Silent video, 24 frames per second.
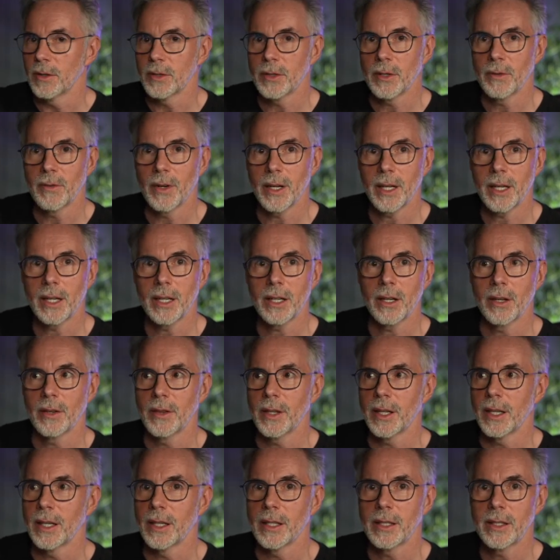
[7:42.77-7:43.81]
So if I click on
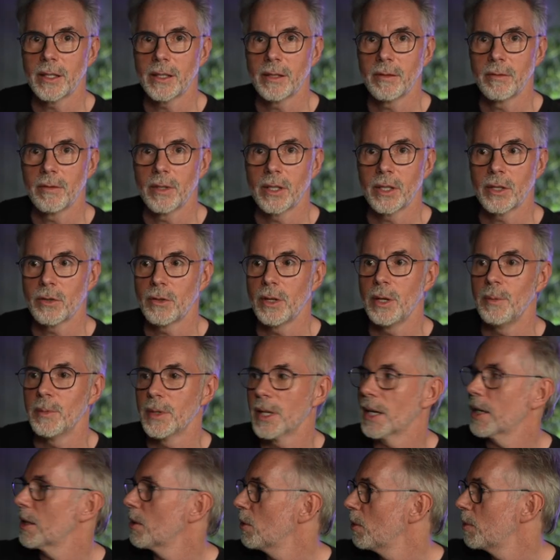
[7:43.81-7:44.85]
this, the Stream
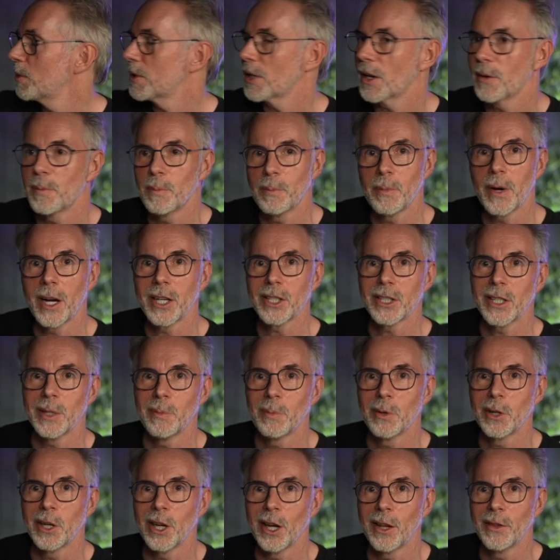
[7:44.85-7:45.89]
Deck, oops, I actually
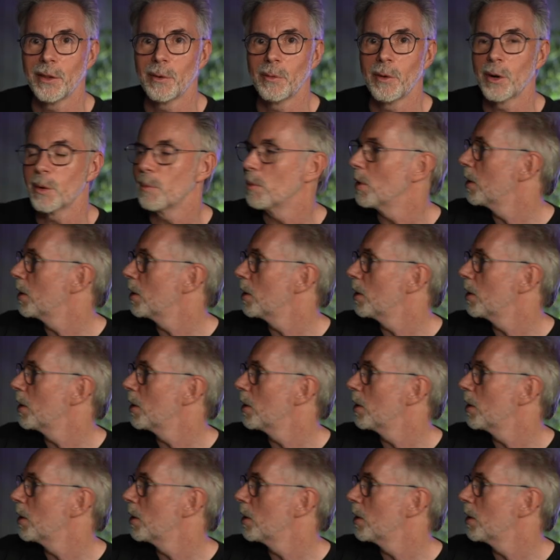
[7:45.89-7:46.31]
put it on the wrong